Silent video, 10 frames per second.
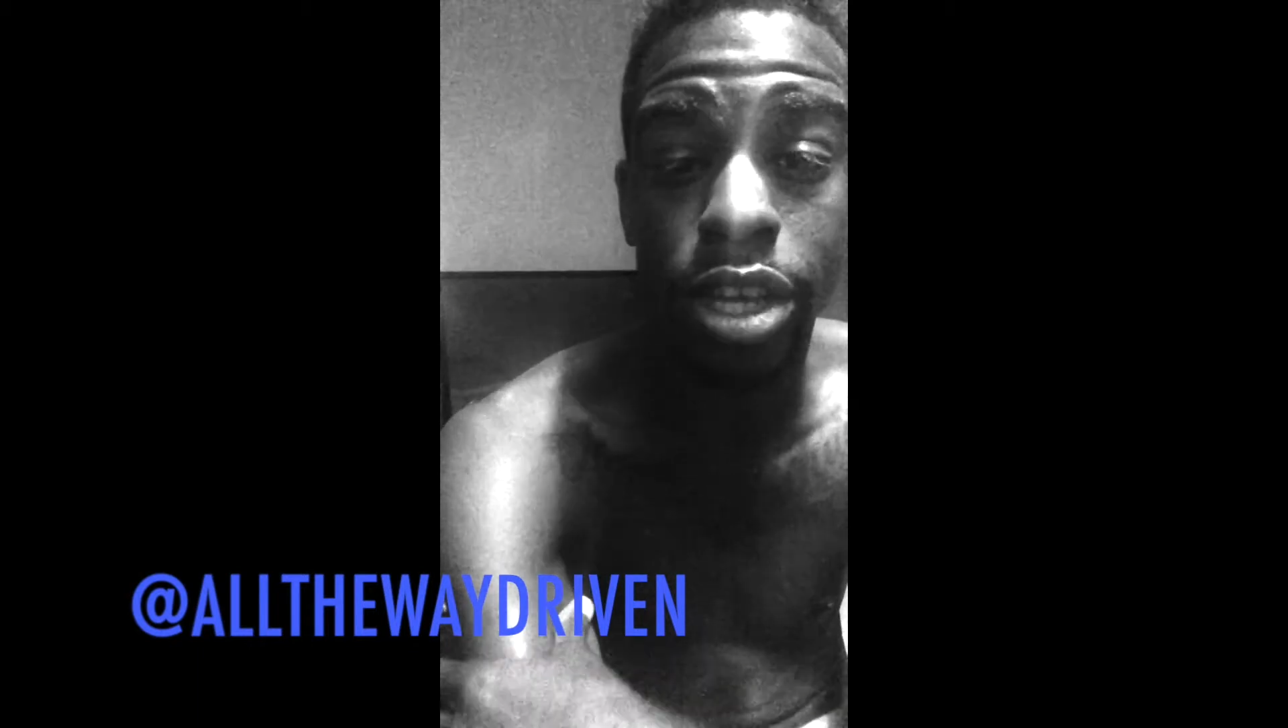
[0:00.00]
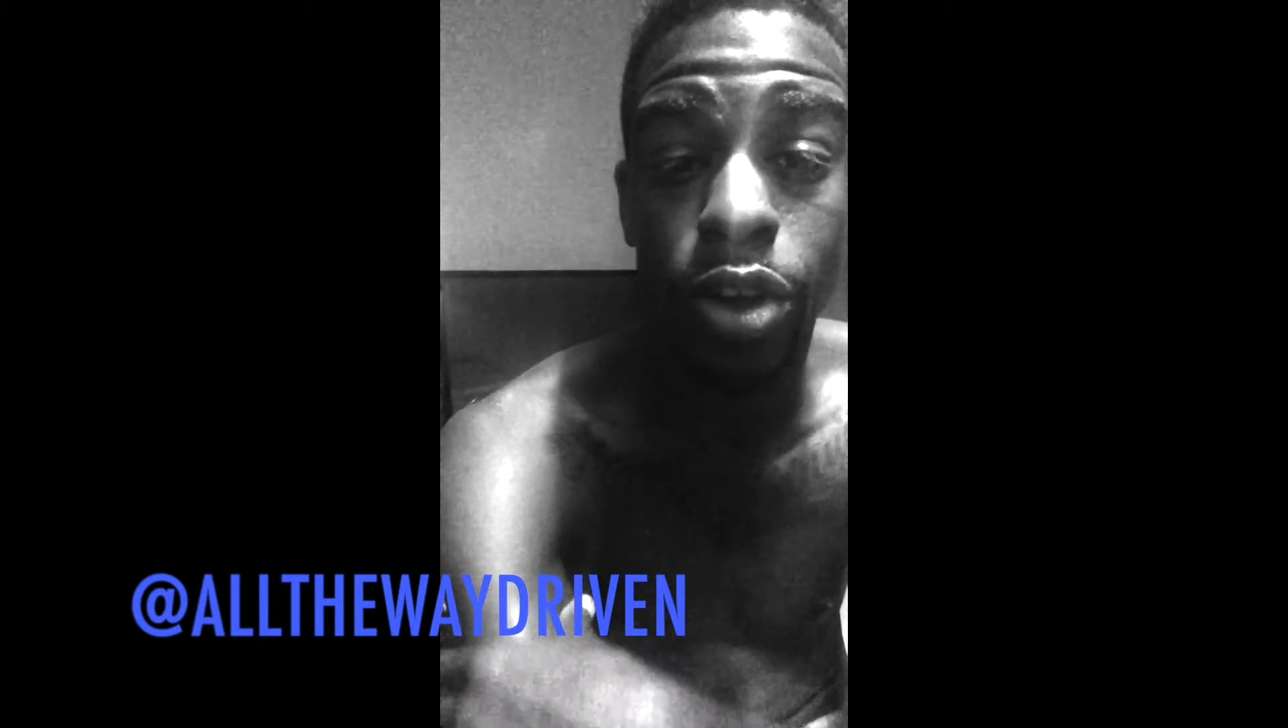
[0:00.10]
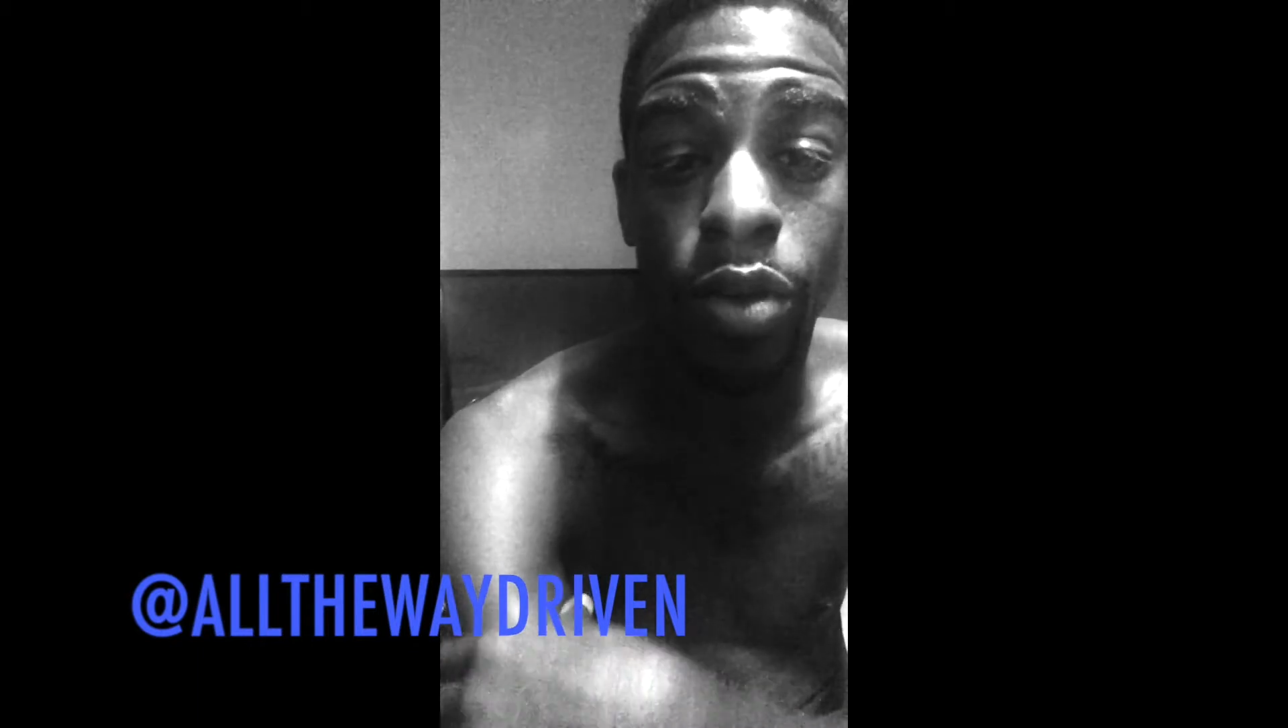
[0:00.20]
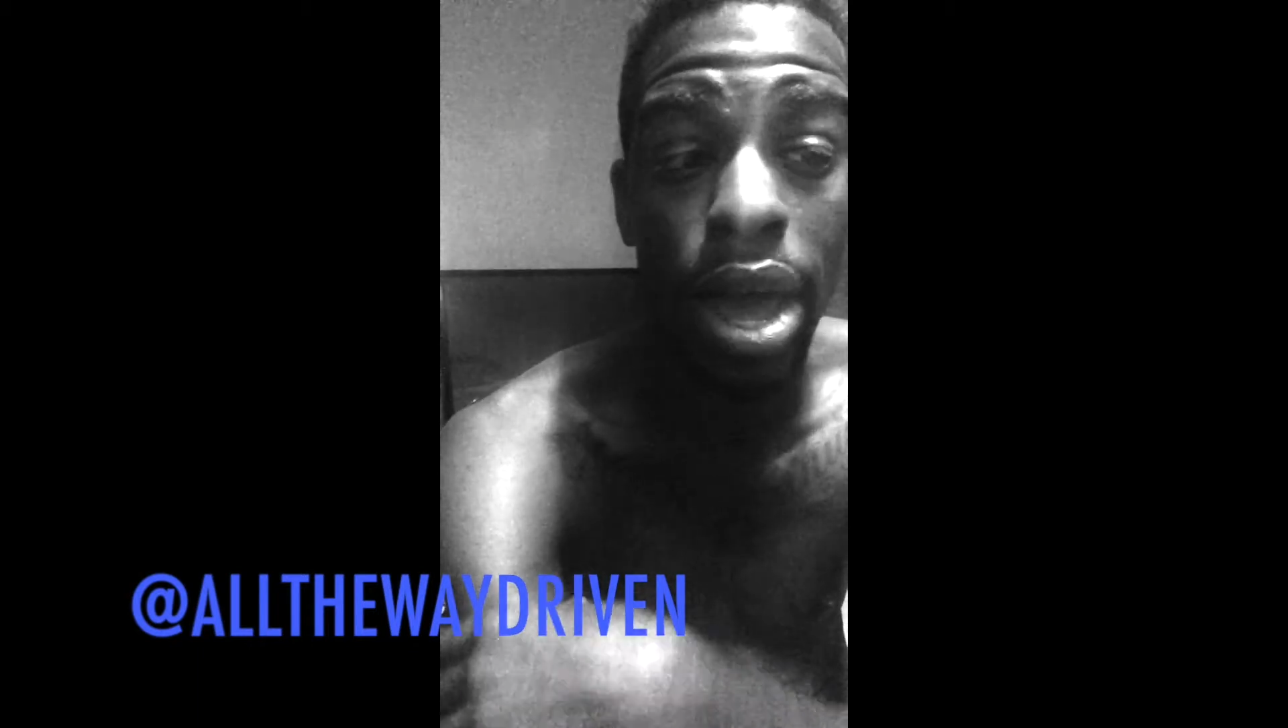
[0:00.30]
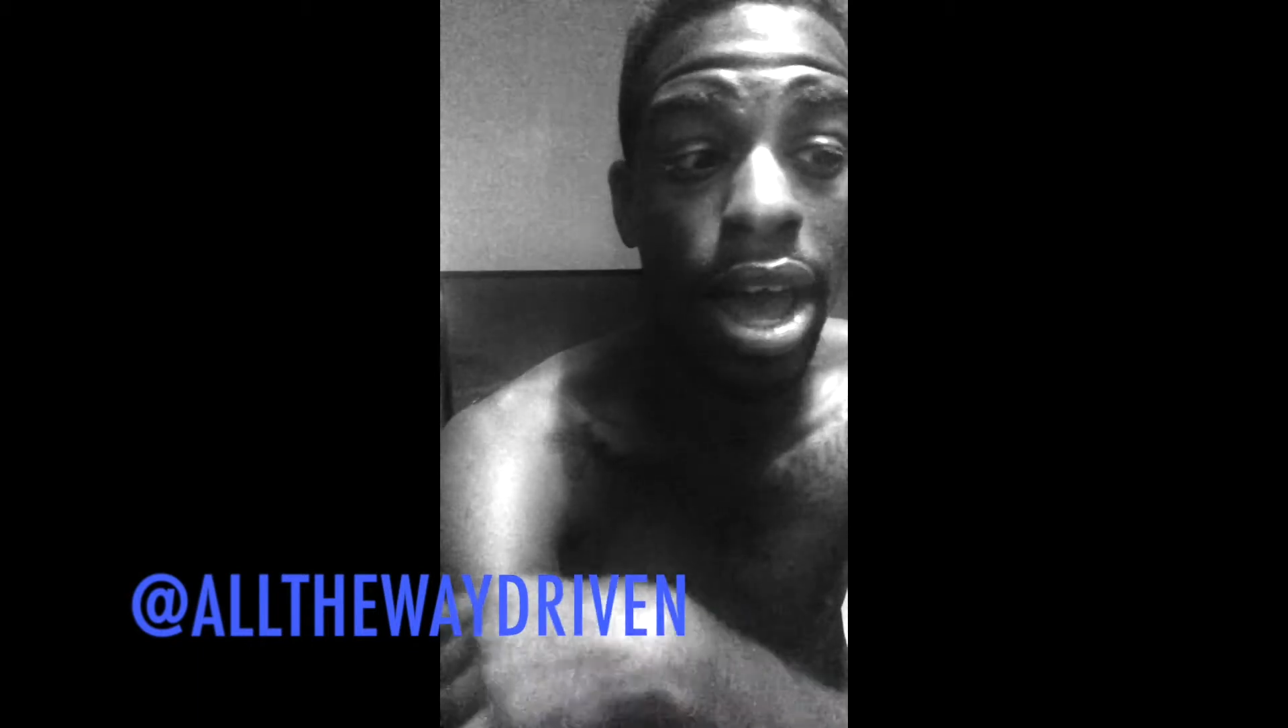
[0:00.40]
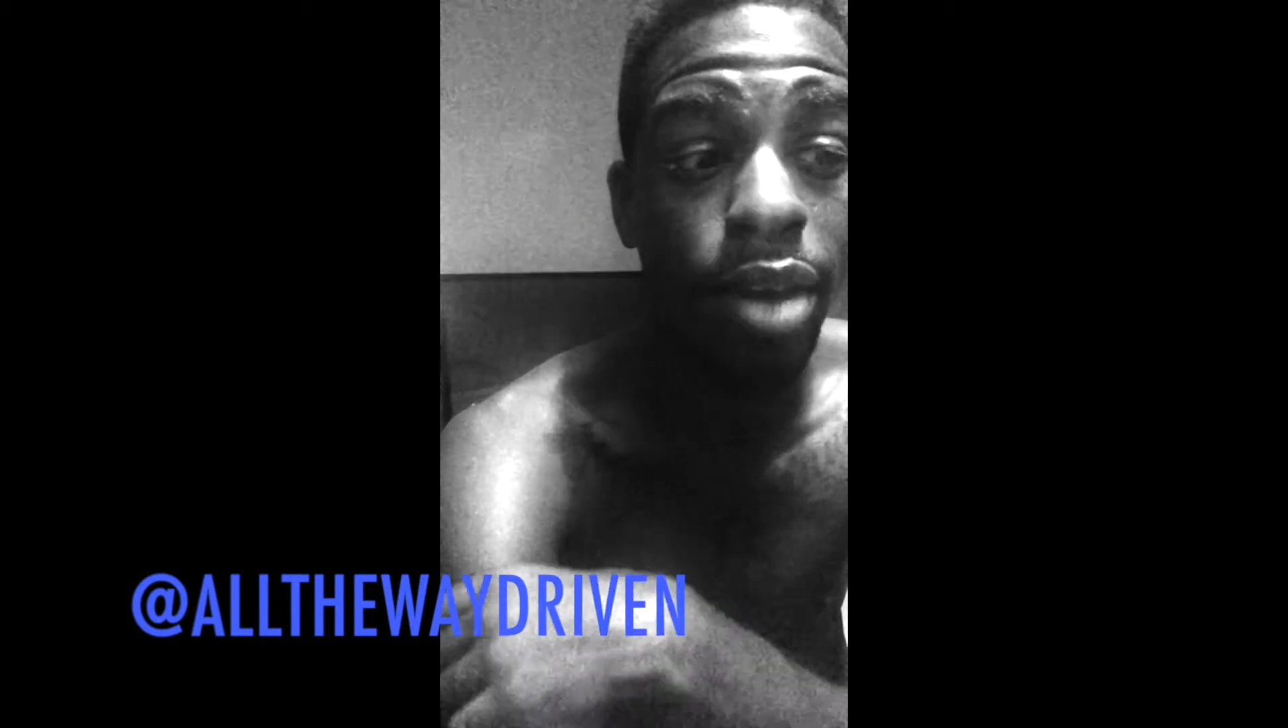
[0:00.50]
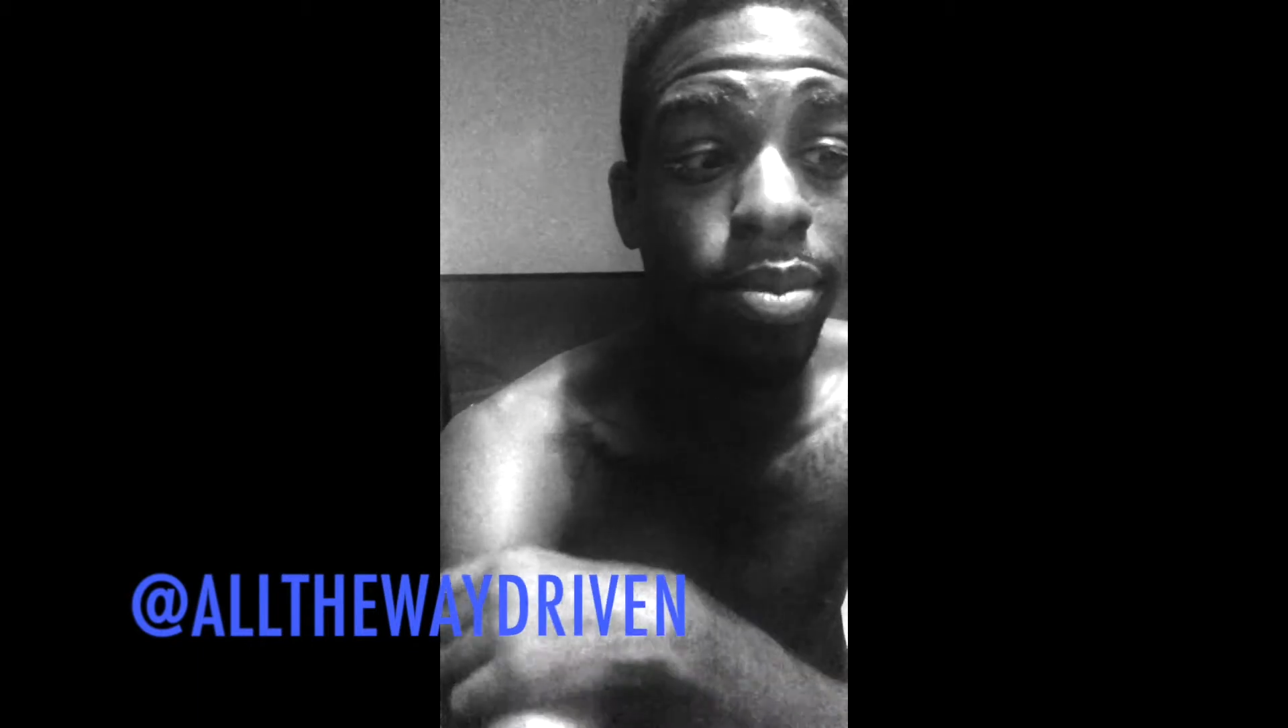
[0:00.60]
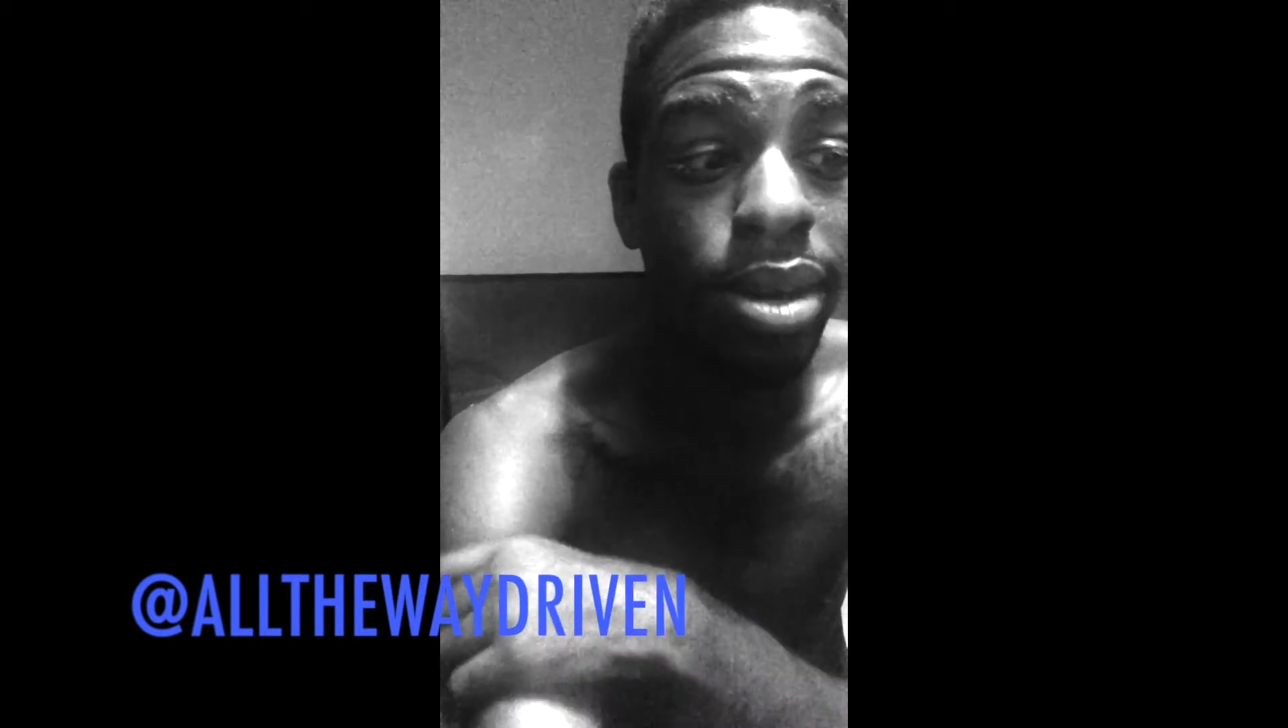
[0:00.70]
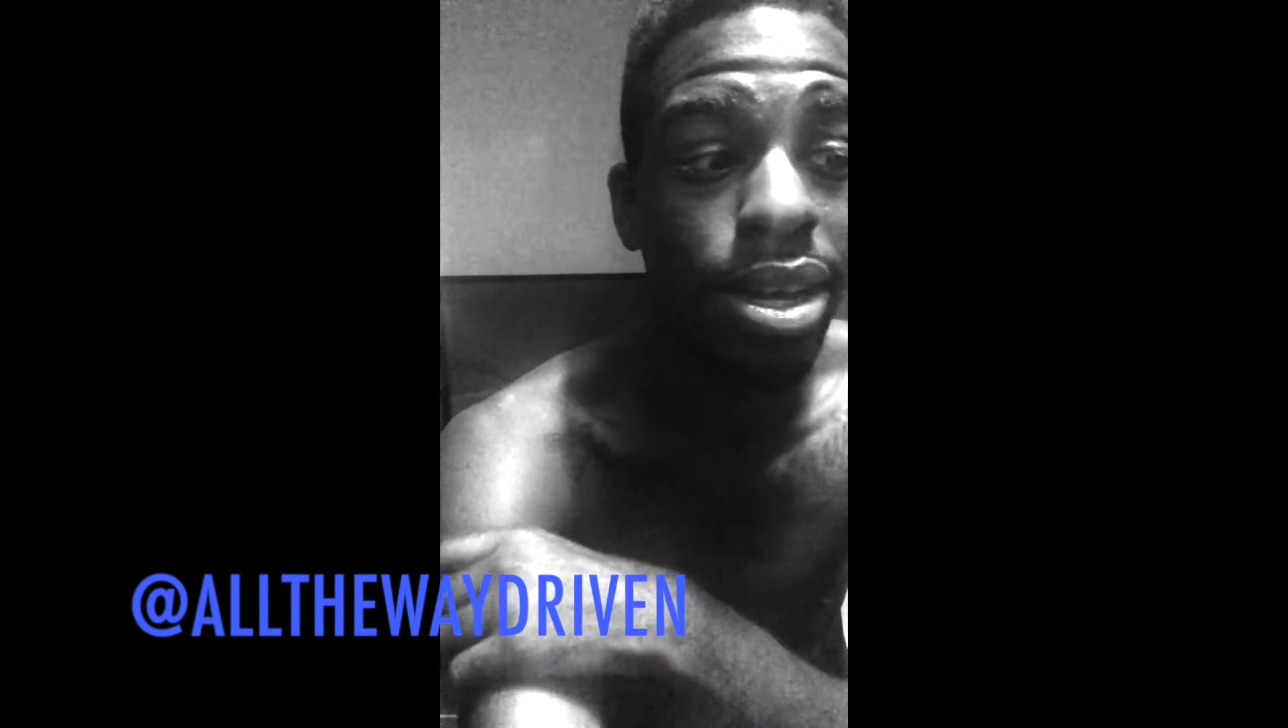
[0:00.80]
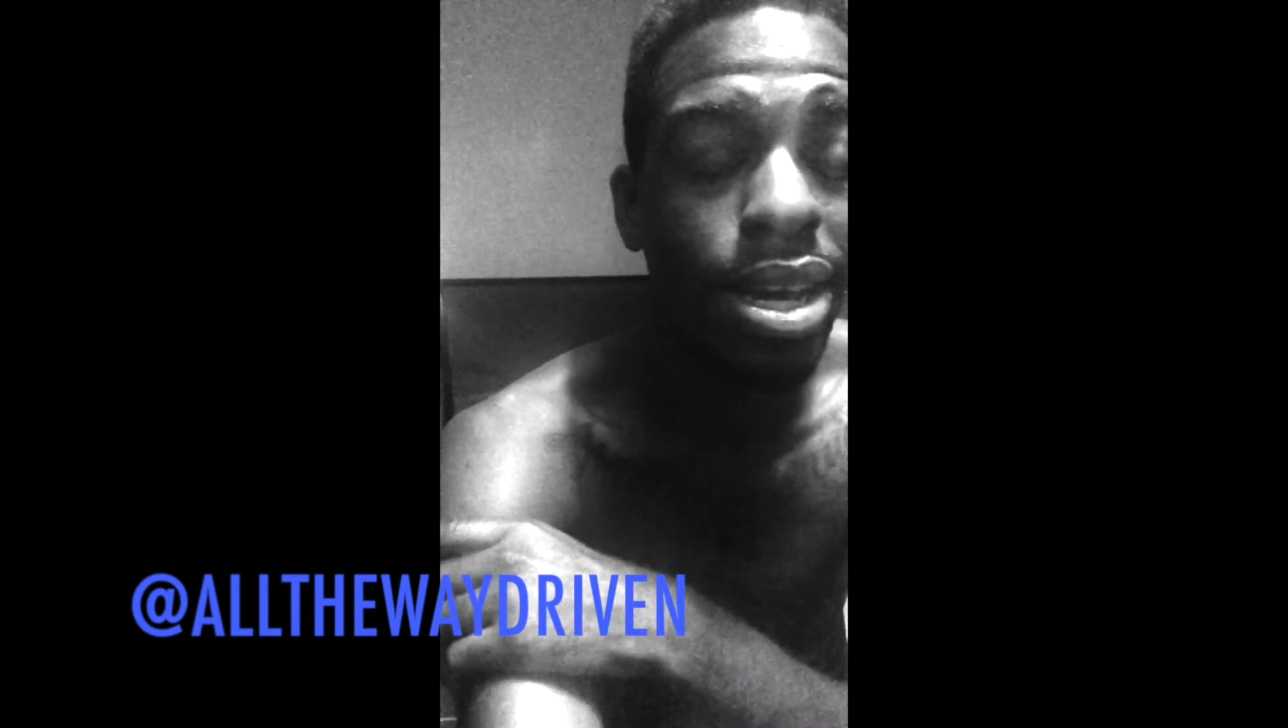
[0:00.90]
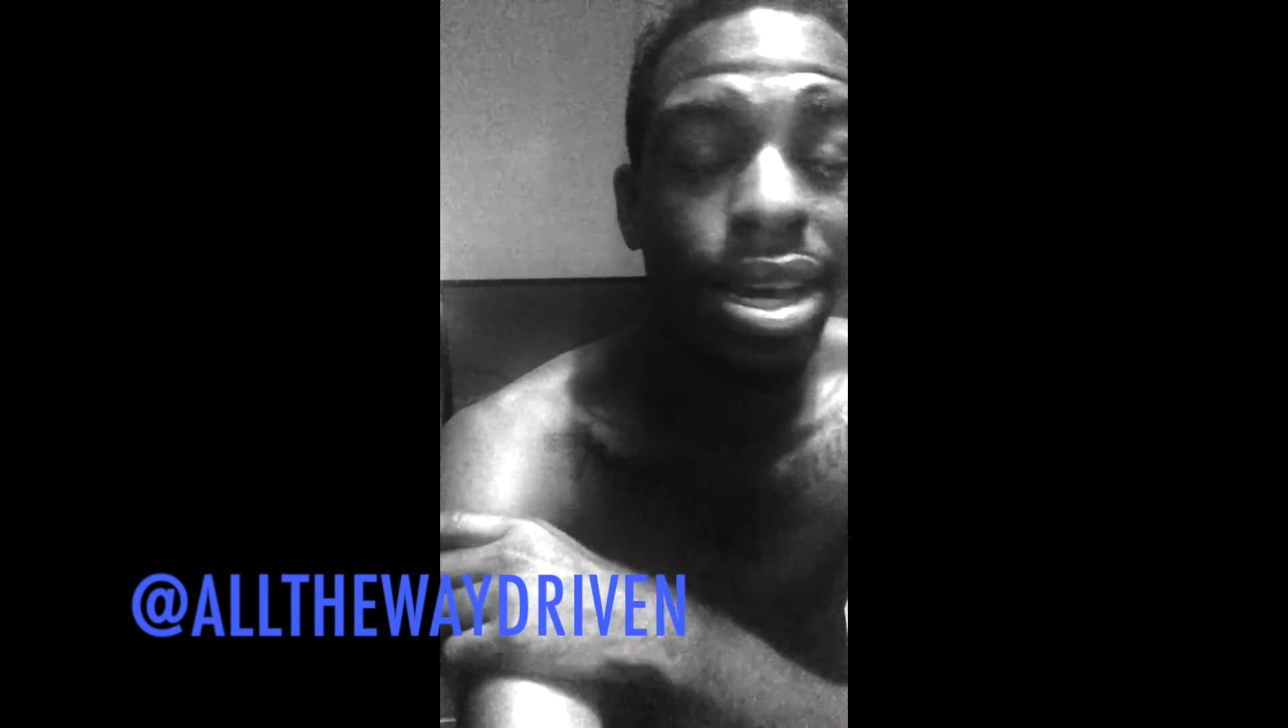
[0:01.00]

they're going to have, but